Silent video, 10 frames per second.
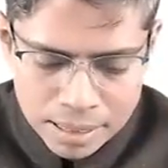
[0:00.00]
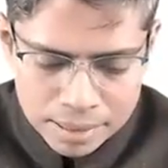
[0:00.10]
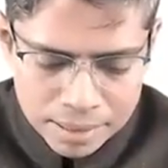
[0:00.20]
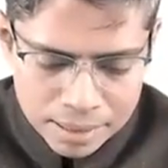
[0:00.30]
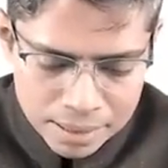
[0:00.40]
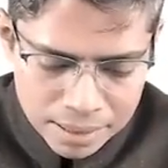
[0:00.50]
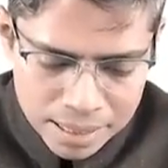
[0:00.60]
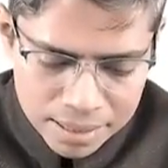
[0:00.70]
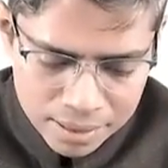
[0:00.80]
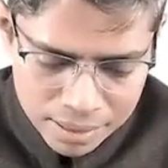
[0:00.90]
and then the
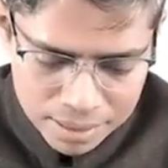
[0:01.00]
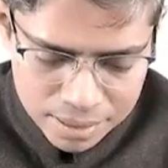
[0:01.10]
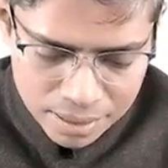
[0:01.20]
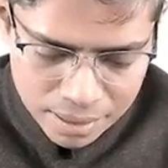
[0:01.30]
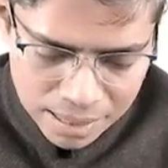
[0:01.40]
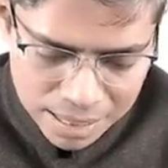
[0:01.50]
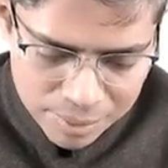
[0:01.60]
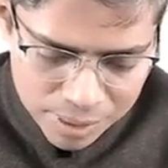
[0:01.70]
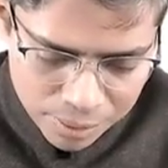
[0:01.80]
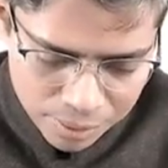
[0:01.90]
next is the
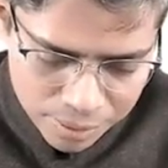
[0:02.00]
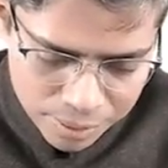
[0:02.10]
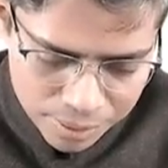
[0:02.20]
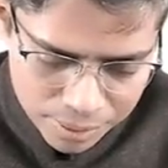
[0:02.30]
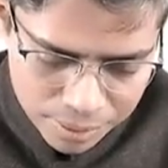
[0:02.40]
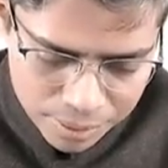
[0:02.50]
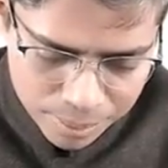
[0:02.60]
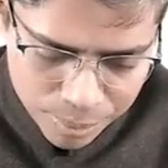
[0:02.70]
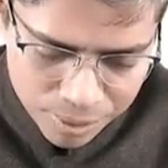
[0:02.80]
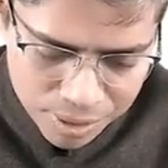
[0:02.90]
AV node.
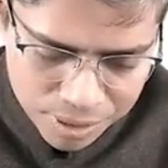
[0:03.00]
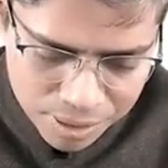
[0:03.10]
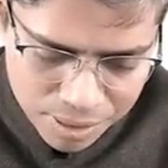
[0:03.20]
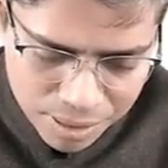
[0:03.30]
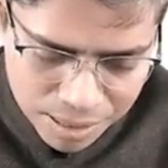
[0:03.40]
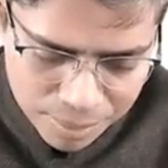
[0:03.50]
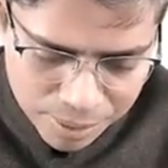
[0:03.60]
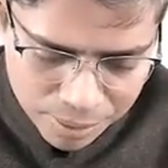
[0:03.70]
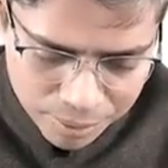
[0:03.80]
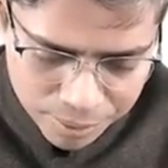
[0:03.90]
Suppose this is the
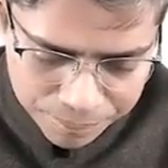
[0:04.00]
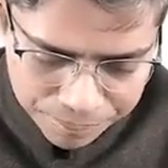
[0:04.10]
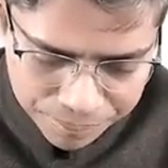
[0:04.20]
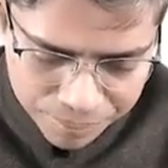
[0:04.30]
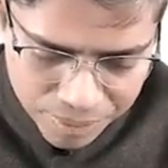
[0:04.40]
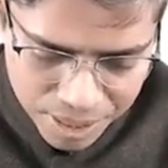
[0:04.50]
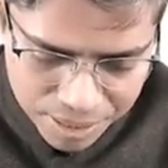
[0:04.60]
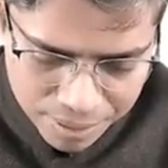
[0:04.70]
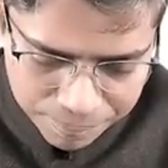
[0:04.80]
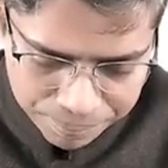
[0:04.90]
AV node,
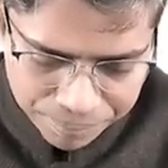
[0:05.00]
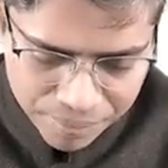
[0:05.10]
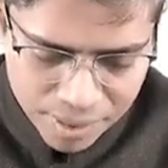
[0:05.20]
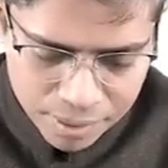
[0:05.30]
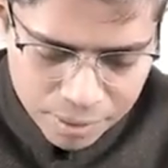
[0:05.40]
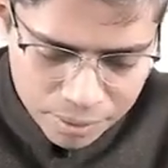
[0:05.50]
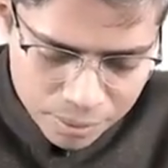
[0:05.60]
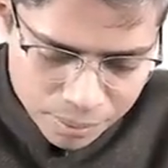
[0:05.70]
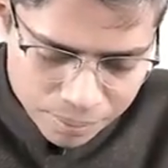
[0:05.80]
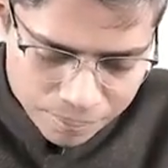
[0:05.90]
right?
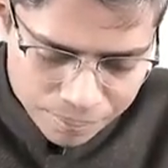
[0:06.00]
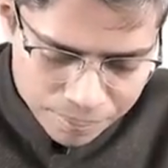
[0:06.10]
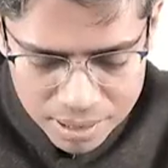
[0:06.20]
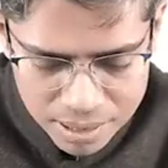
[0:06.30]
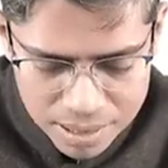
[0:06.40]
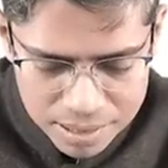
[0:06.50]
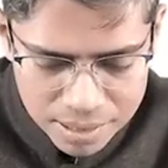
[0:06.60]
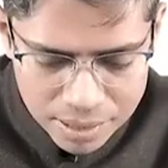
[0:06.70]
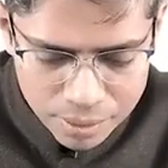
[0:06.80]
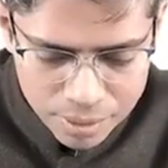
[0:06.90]
So
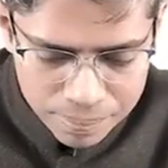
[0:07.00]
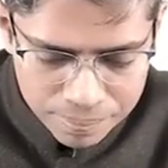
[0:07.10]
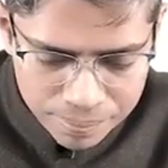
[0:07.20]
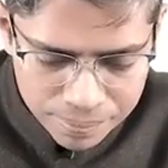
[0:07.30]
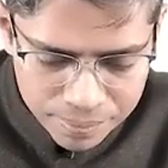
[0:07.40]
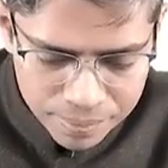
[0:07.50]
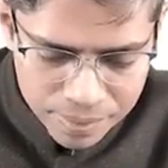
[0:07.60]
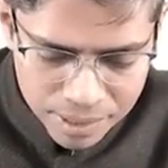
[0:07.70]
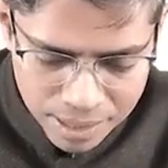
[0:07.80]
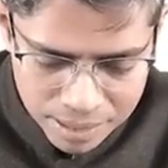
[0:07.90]
SA node
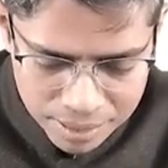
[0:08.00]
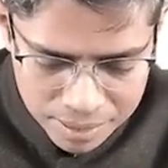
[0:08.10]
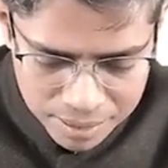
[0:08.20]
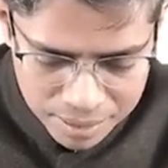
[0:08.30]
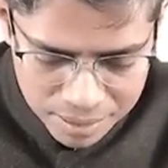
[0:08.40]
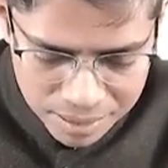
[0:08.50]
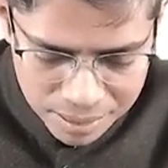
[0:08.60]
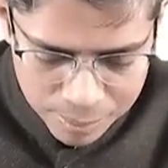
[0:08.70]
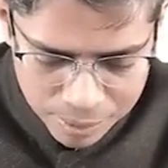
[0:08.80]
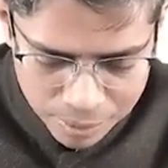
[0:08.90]
and this is
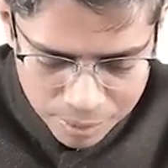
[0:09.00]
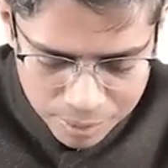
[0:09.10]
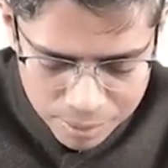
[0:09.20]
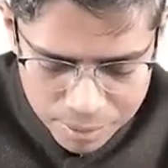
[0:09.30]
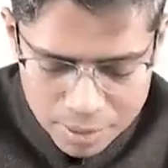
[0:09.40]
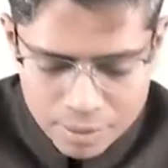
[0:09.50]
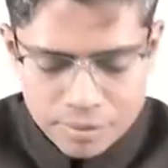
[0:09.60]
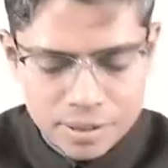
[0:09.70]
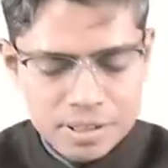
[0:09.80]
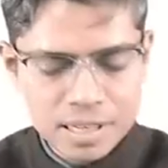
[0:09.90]
AV node.
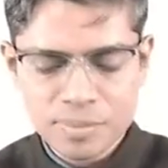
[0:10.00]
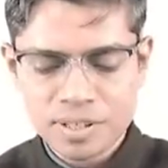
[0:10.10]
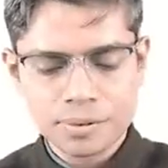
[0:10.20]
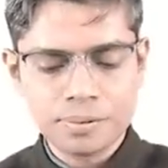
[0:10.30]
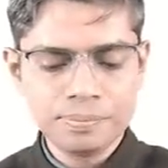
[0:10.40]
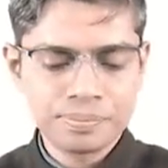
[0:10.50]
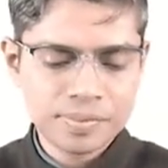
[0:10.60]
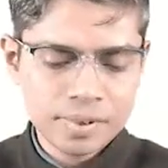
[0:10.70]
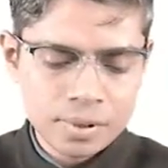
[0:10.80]
First MCQ,